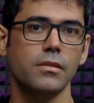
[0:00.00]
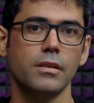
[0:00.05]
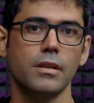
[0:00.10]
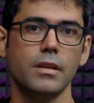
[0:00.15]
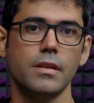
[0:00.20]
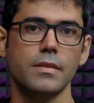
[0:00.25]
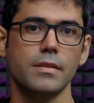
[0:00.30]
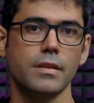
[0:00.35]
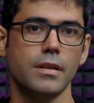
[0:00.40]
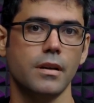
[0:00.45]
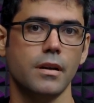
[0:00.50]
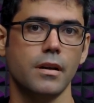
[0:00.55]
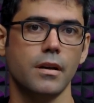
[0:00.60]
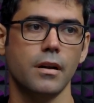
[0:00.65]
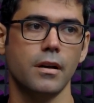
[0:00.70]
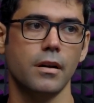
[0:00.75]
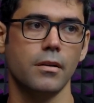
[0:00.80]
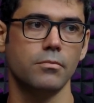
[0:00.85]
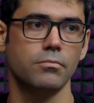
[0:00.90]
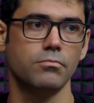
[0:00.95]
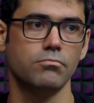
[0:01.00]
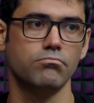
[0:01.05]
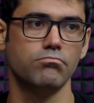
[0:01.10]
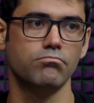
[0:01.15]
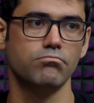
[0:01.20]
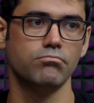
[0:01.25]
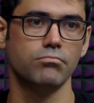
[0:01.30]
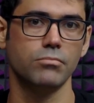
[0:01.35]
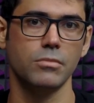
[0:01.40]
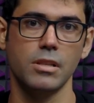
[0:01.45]
is a
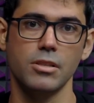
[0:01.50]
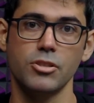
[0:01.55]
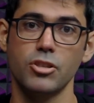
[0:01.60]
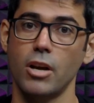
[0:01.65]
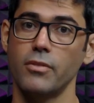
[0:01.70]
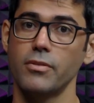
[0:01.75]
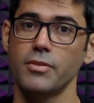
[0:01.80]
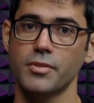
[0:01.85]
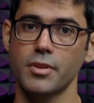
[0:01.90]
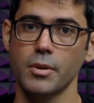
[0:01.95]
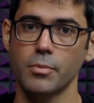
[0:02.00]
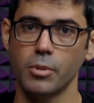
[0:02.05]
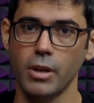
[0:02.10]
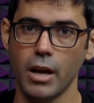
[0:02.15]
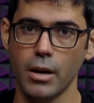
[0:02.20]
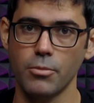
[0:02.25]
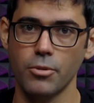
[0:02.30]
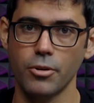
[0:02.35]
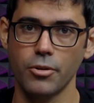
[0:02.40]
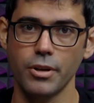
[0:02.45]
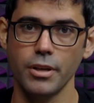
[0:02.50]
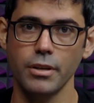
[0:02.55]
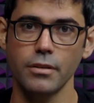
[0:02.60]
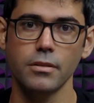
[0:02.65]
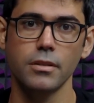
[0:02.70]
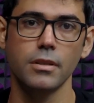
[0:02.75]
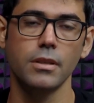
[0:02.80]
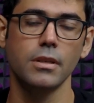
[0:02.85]
JavaScript library